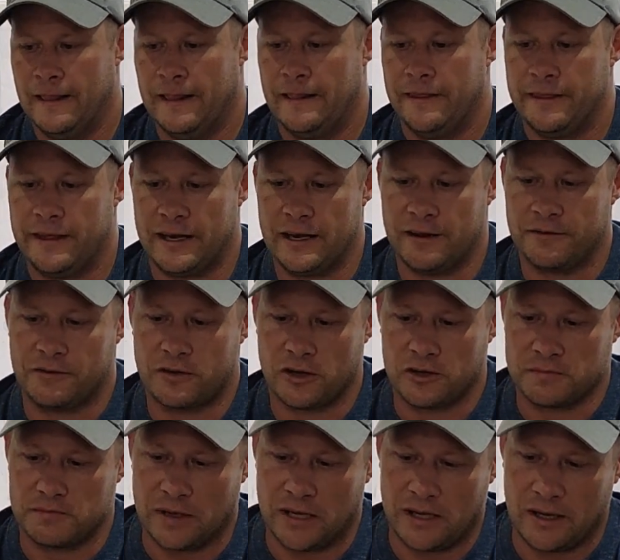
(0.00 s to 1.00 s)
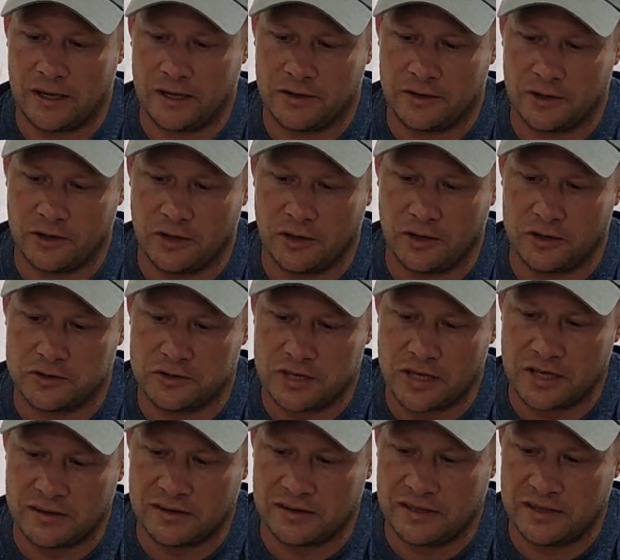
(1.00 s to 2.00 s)
Then I've got my good old
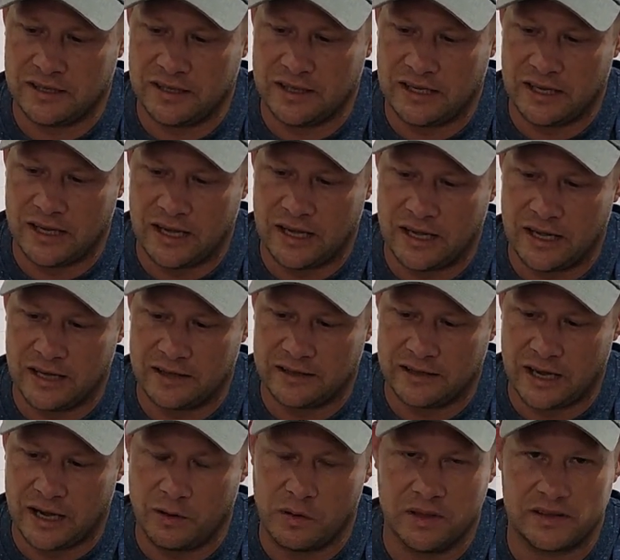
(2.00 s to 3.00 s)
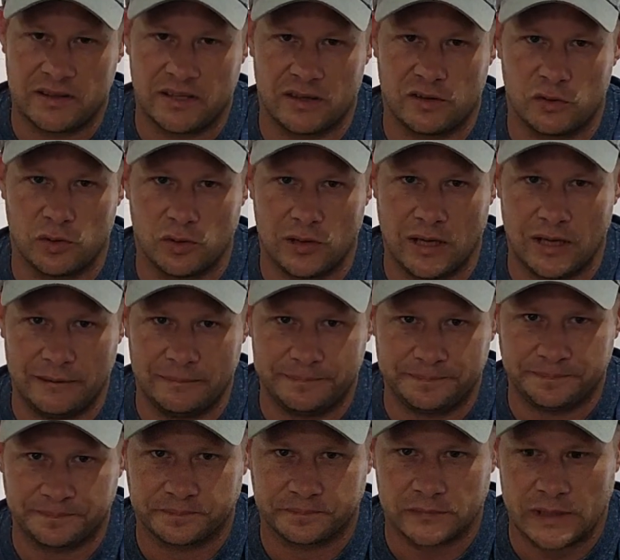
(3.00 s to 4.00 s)
trusty Dawa Tatula.
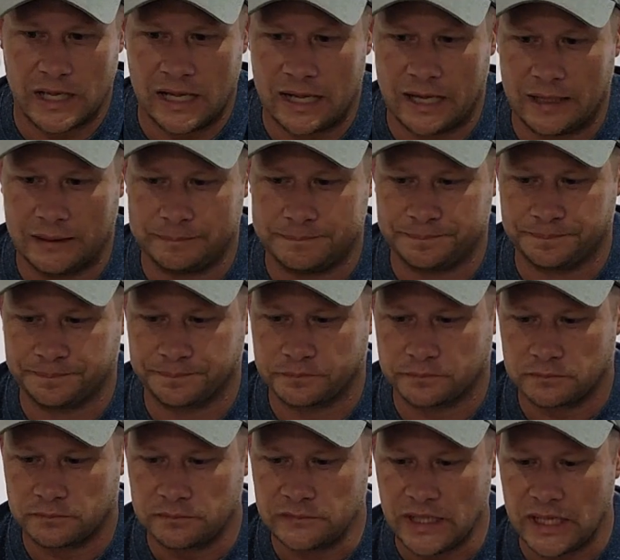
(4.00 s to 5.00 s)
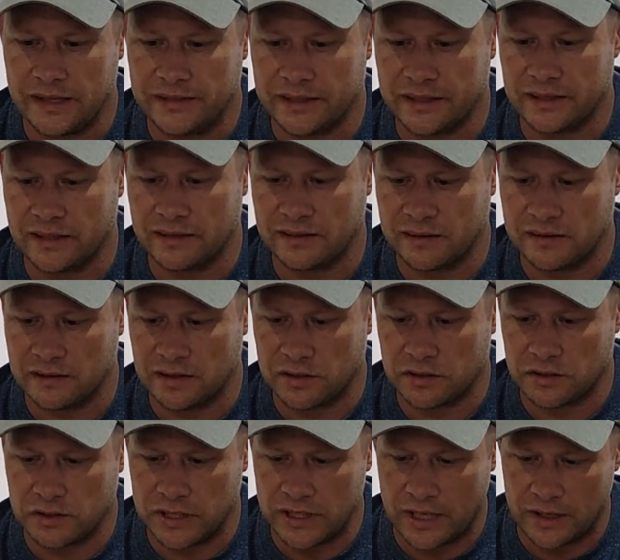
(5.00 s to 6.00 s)
I think this is the
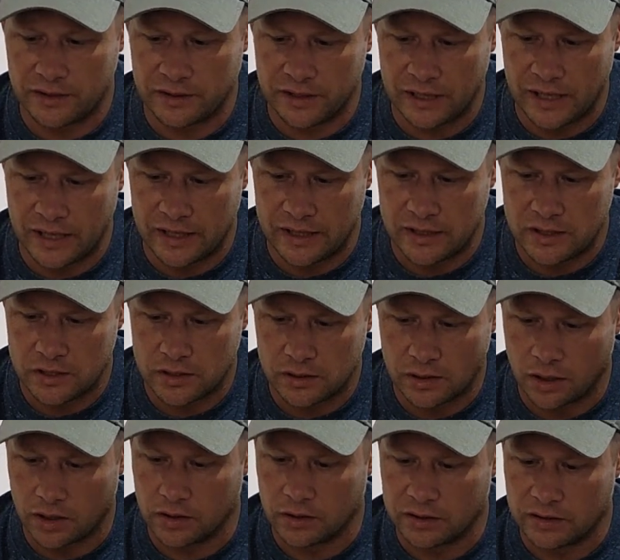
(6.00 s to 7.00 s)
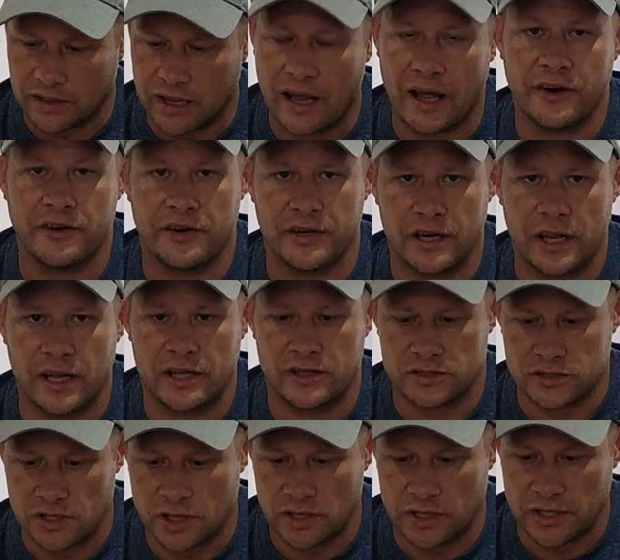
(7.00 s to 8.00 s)
300H, no, the 100H,
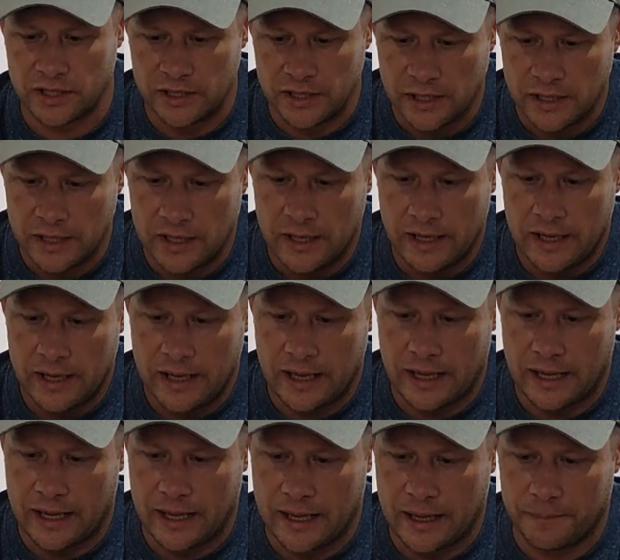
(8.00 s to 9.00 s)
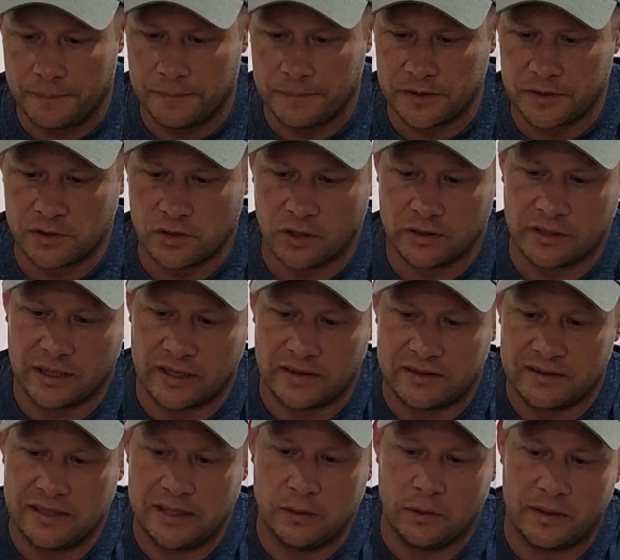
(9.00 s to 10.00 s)
sorry. It's got that
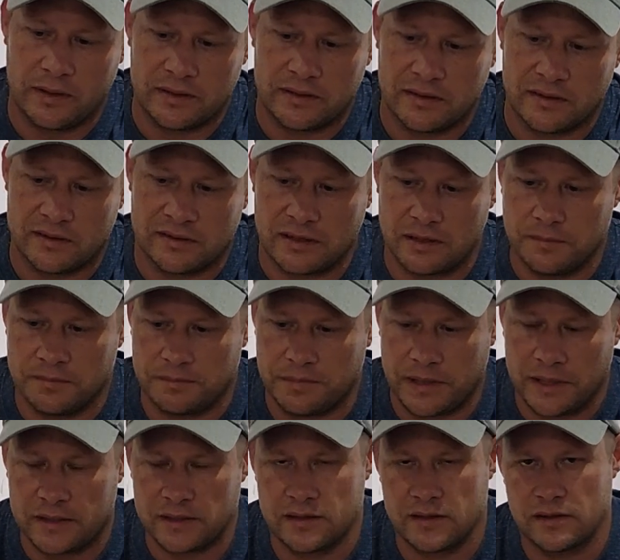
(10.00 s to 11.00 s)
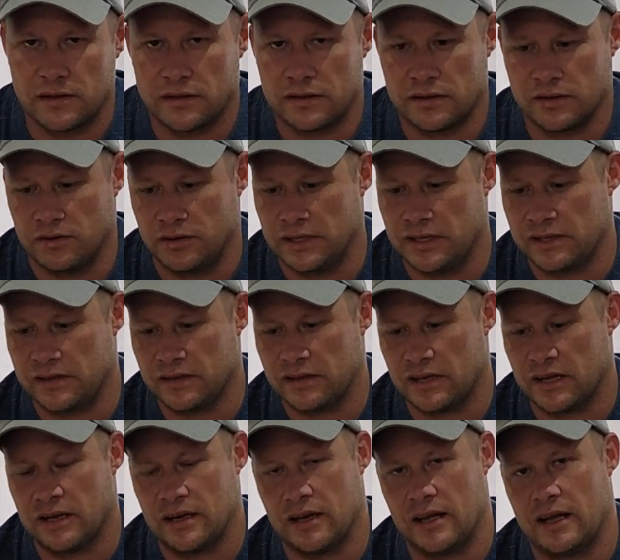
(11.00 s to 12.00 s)
T-wing system, but the reason
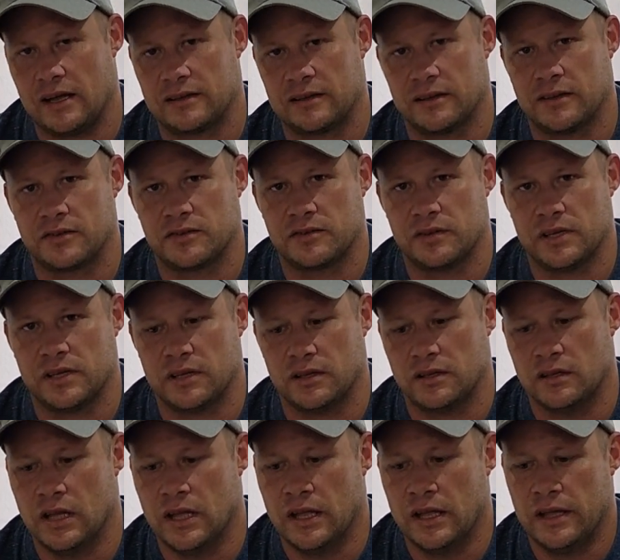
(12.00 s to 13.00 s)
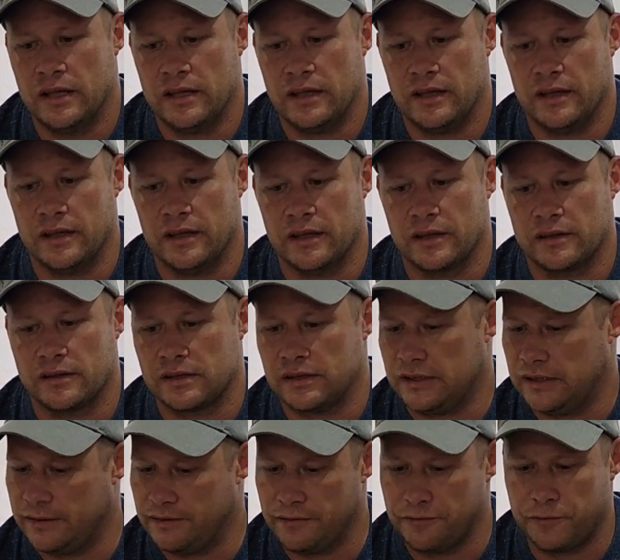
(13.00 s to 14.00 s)
I like this reel is,
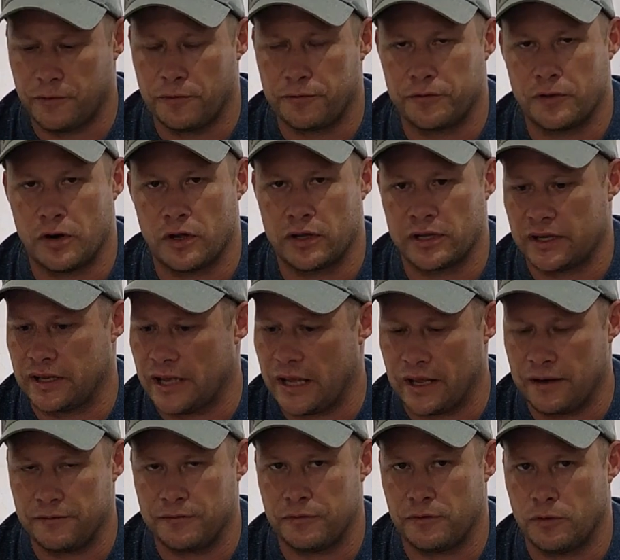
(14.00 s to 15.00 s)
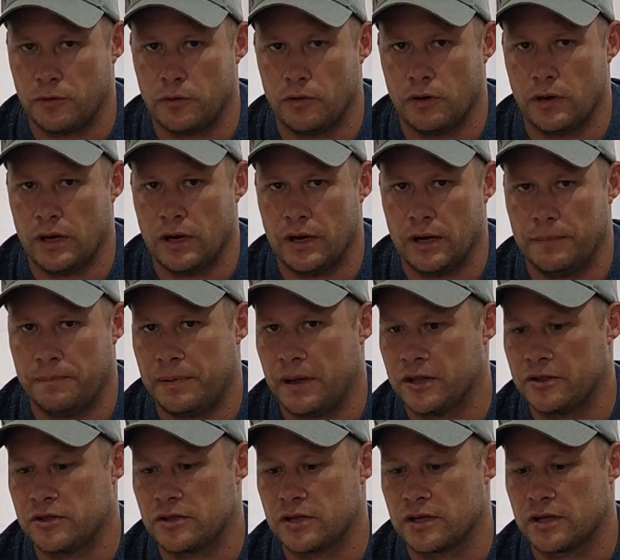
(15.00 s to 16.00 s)
even for frogging and for
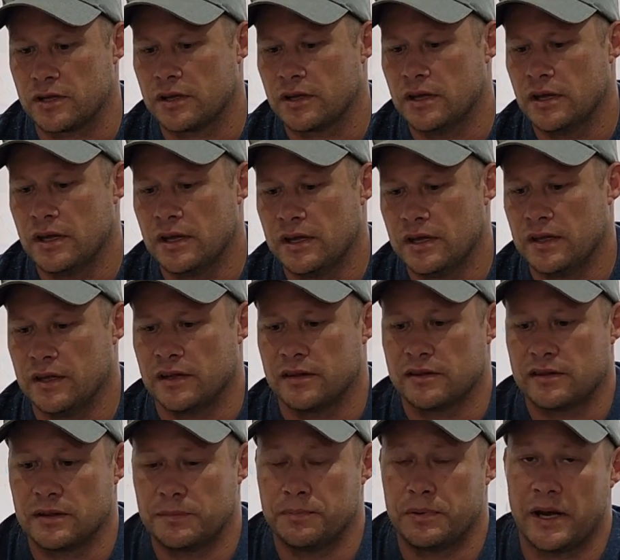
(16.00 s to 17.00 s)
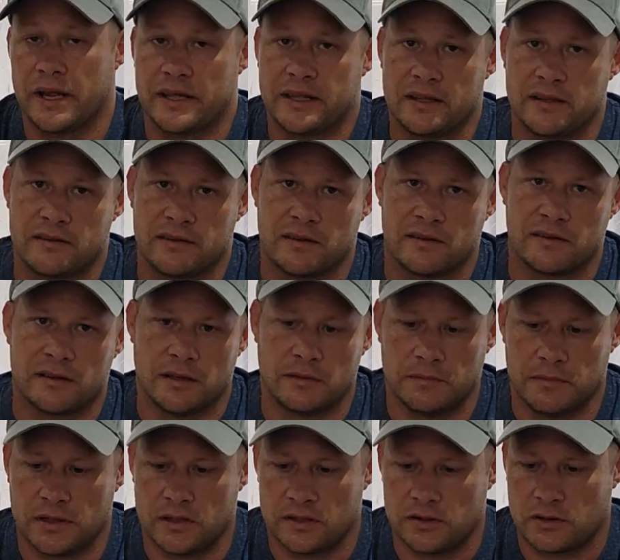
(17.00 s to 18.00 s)
punching, is the braking system.
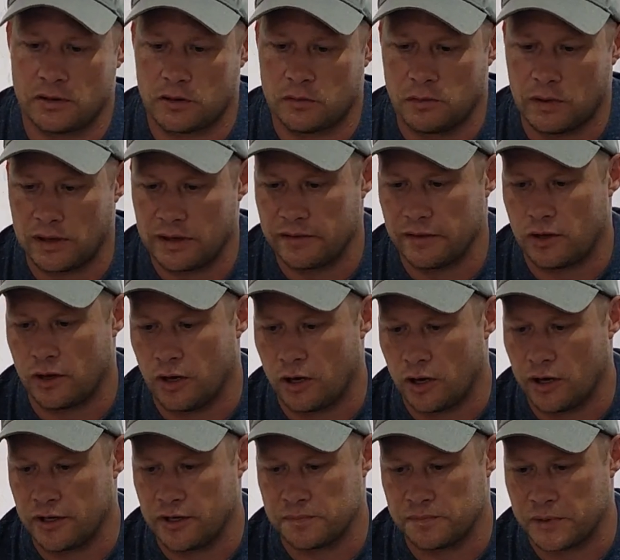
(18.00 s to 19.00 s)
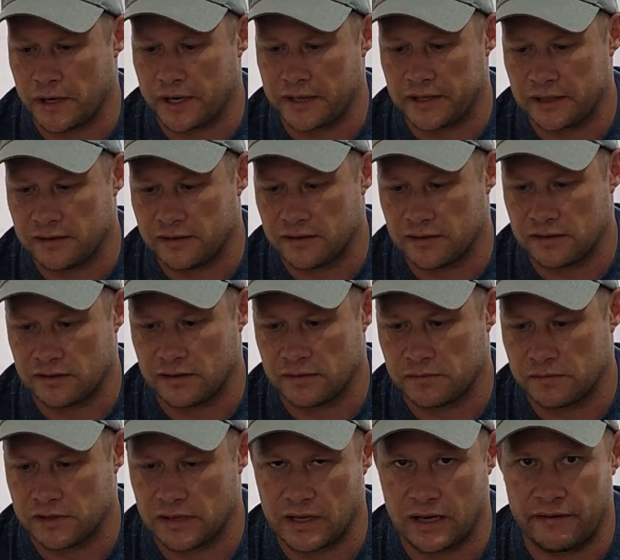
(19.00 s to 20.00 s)
It's got one of the hardest braking
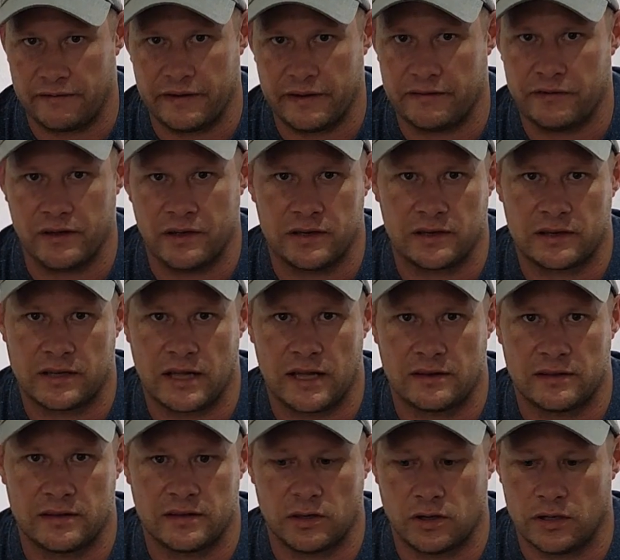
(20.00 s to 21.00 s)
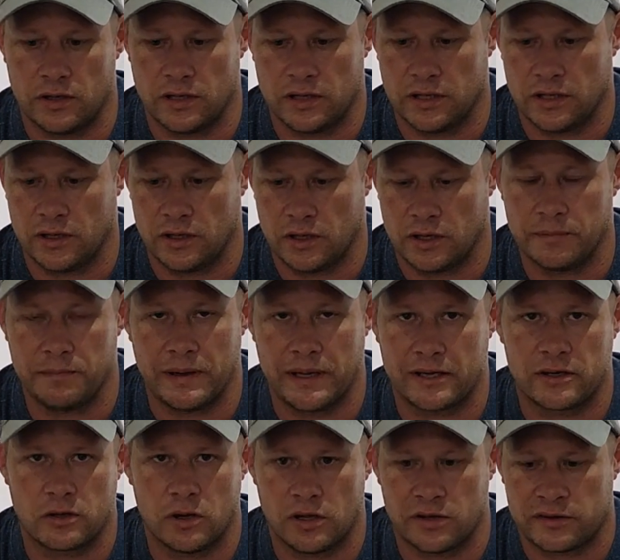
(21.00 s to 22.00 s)
systems that I've ever encountered on a
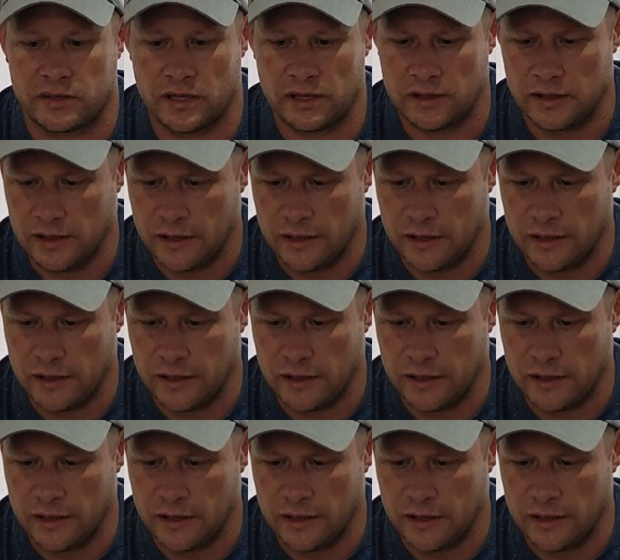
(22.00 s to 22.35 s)
bait caster,